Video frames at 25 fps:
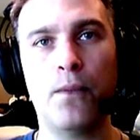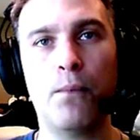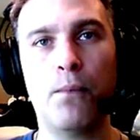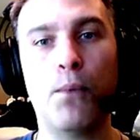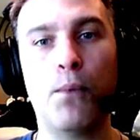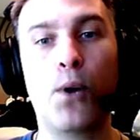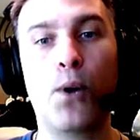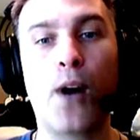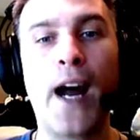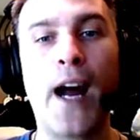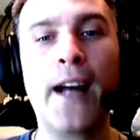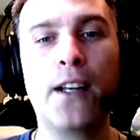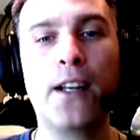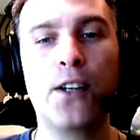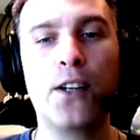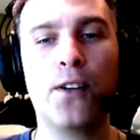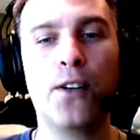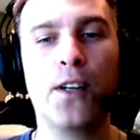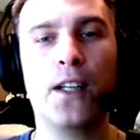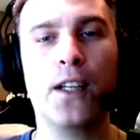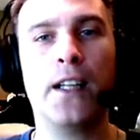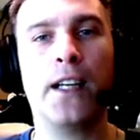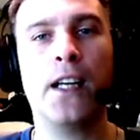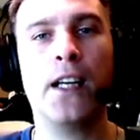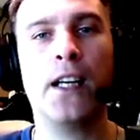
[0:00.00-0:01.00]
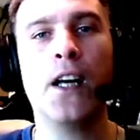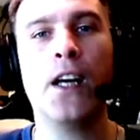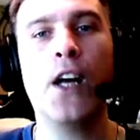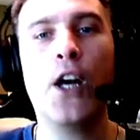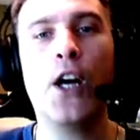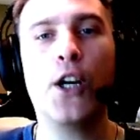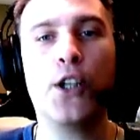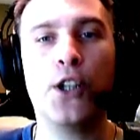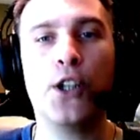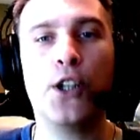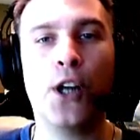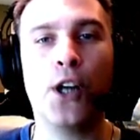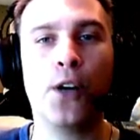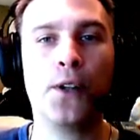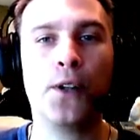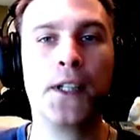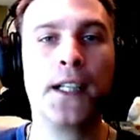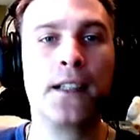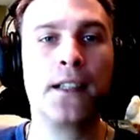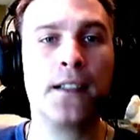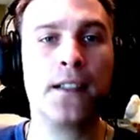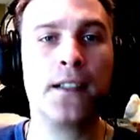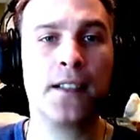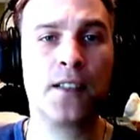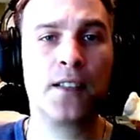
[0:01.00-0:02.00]
more accurately, you don't
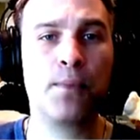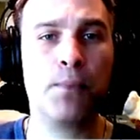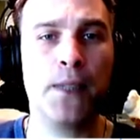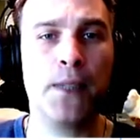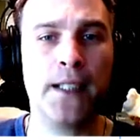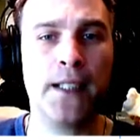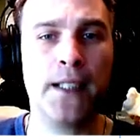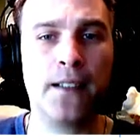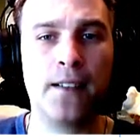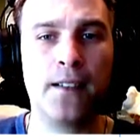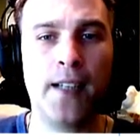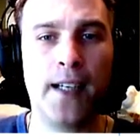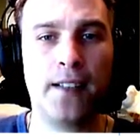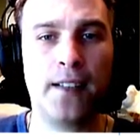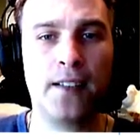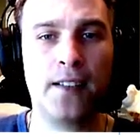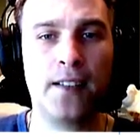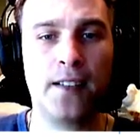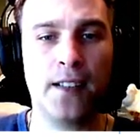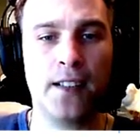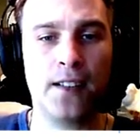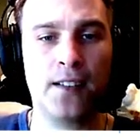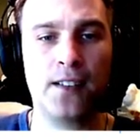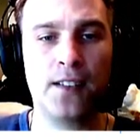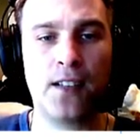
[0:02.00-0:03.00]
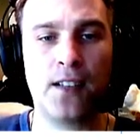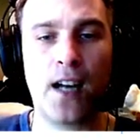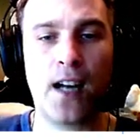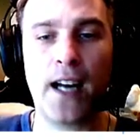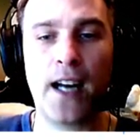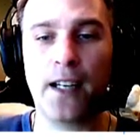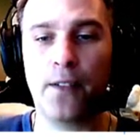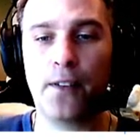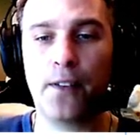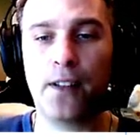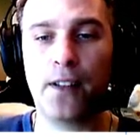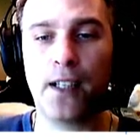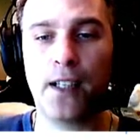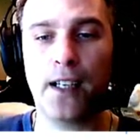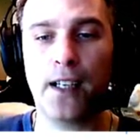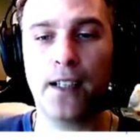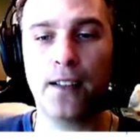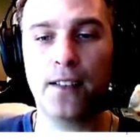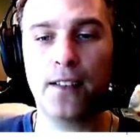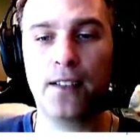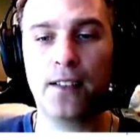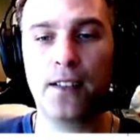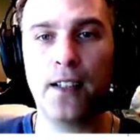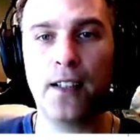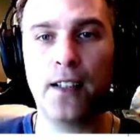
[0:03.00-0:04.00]
get the split testing side of
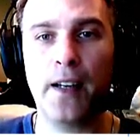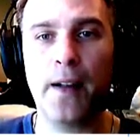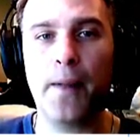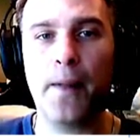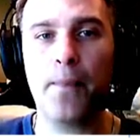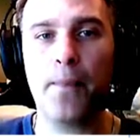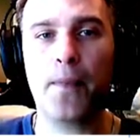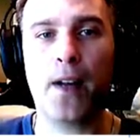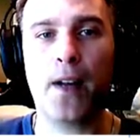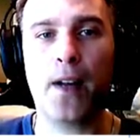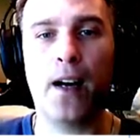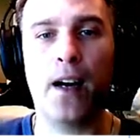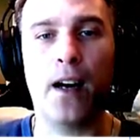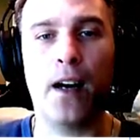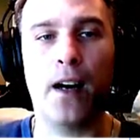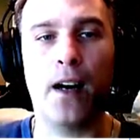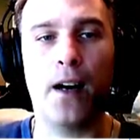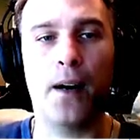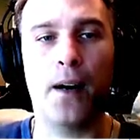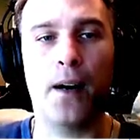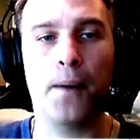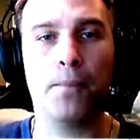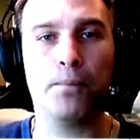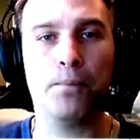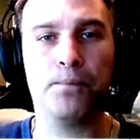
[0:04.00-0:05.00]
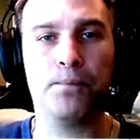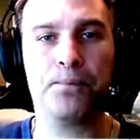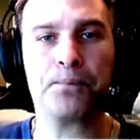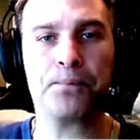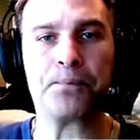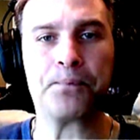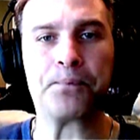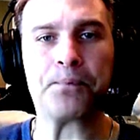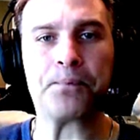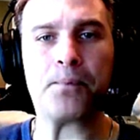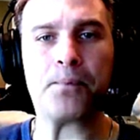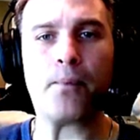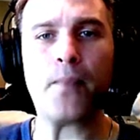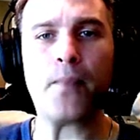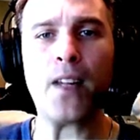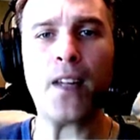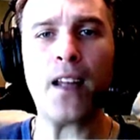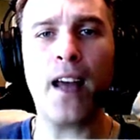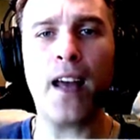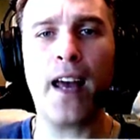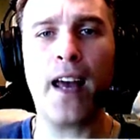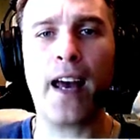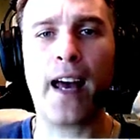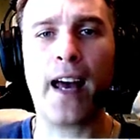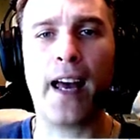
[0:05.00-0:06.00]
things, and
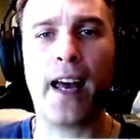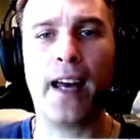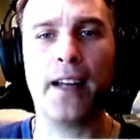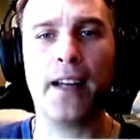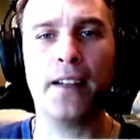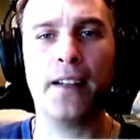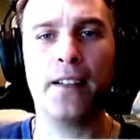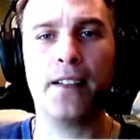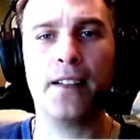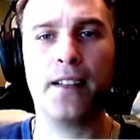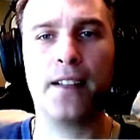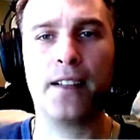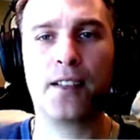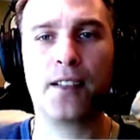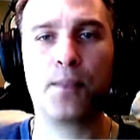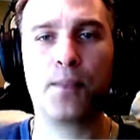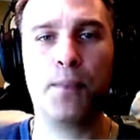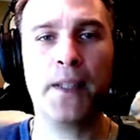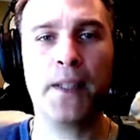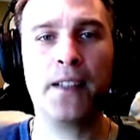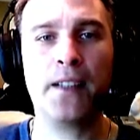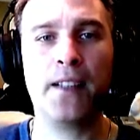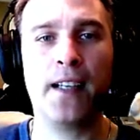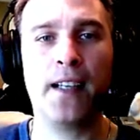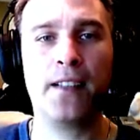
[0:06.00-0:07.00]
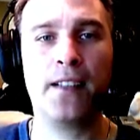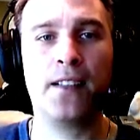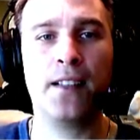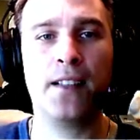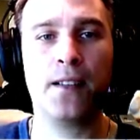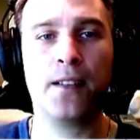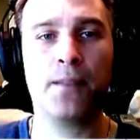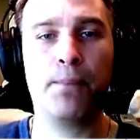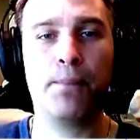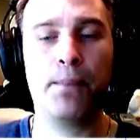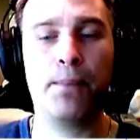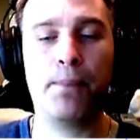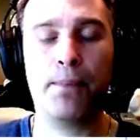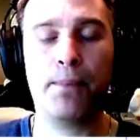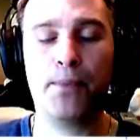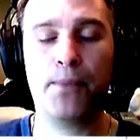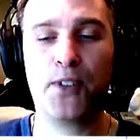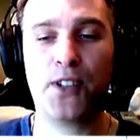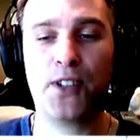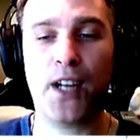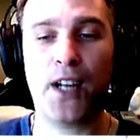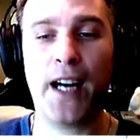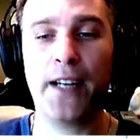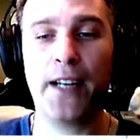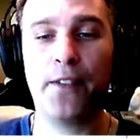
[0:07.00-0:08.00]
the split testing
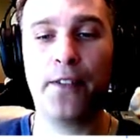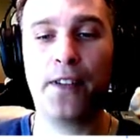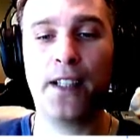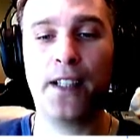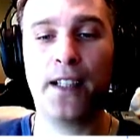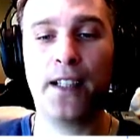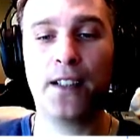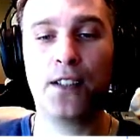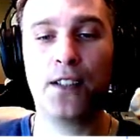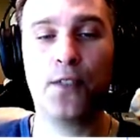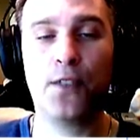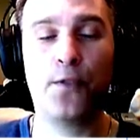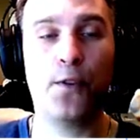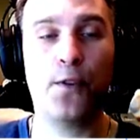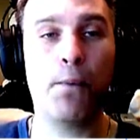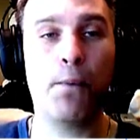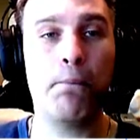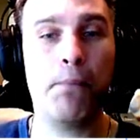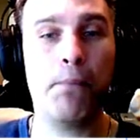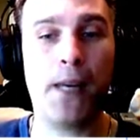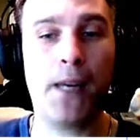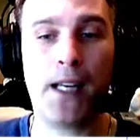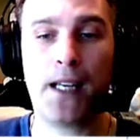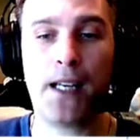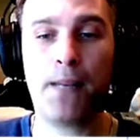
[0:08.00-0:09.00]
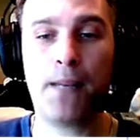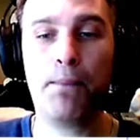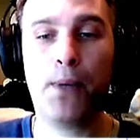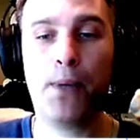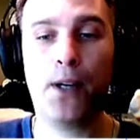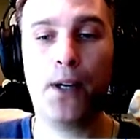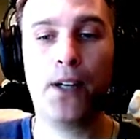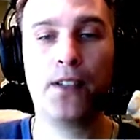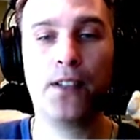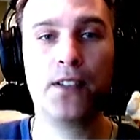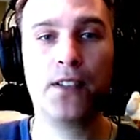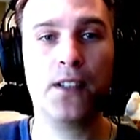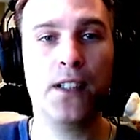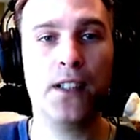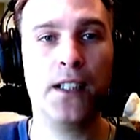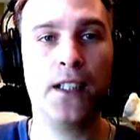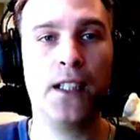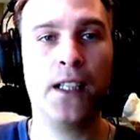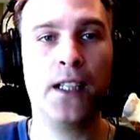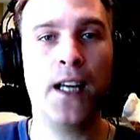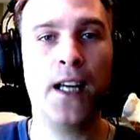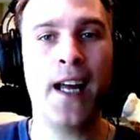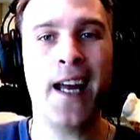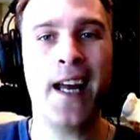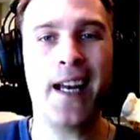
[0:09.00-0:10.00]
side of things for me
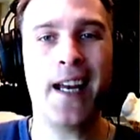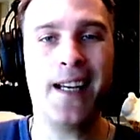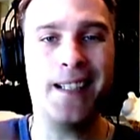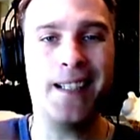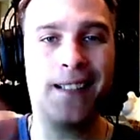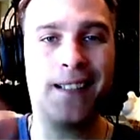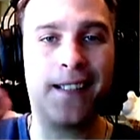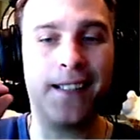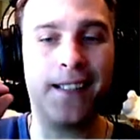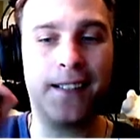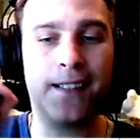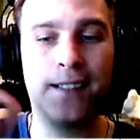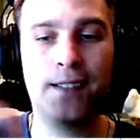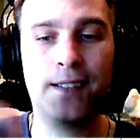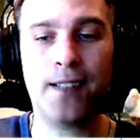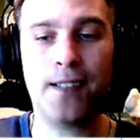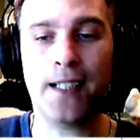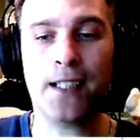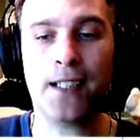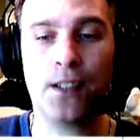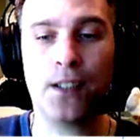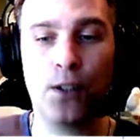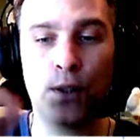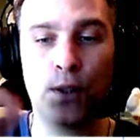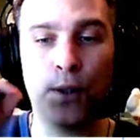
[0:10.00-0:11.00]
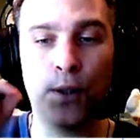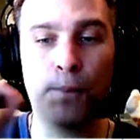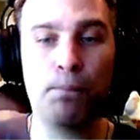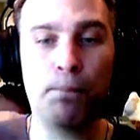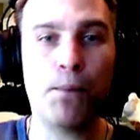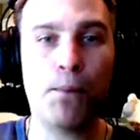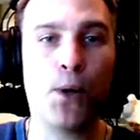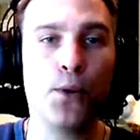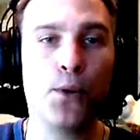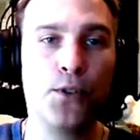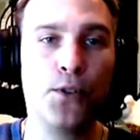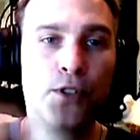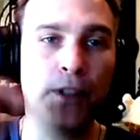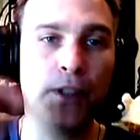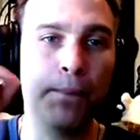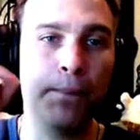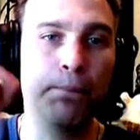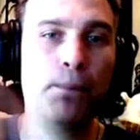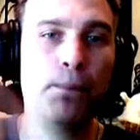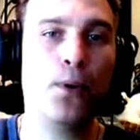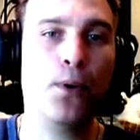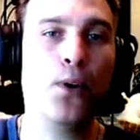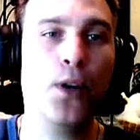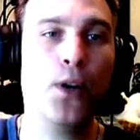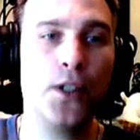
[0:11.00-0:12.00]
personally is the single most
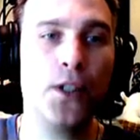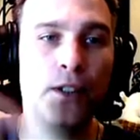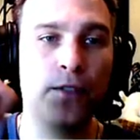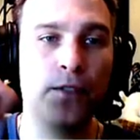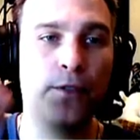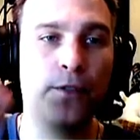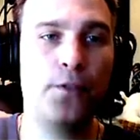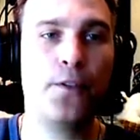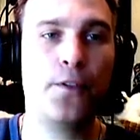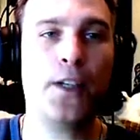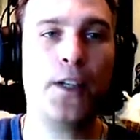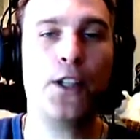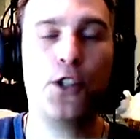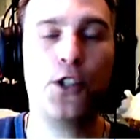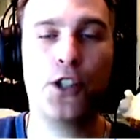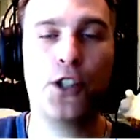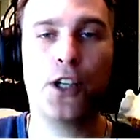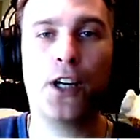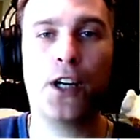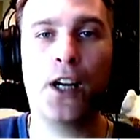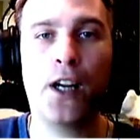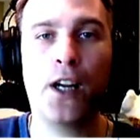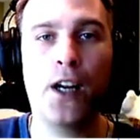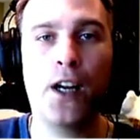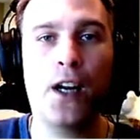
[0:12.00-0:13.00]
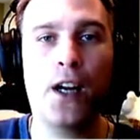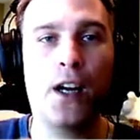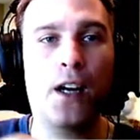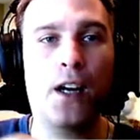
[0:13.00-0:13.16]
important feature